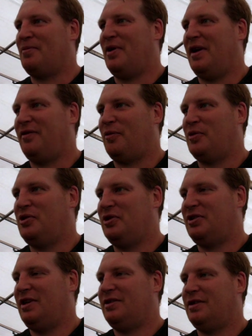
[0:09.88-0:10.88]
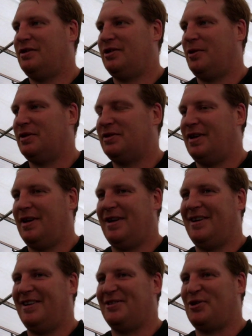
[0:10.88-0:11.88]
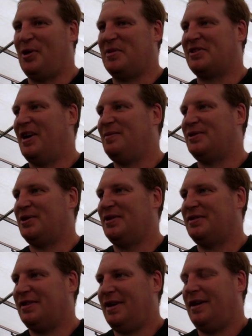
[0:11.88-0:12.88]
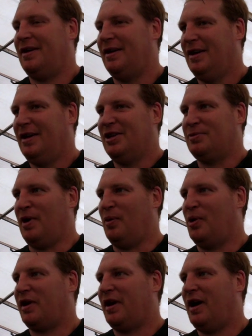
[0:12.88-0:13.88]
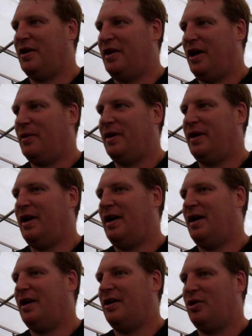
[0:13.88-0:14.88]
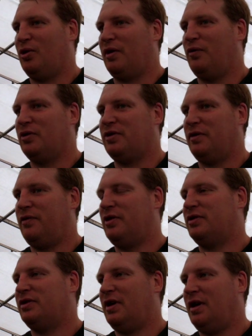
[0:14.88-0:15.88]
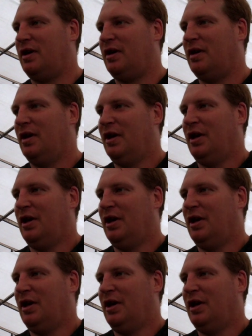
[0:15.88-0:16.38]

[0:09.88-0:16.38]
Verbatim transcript: come around from a new season. So it's uh, time has come. So it's uh, it's about working hard now and uh, looking forward to the first. Uh,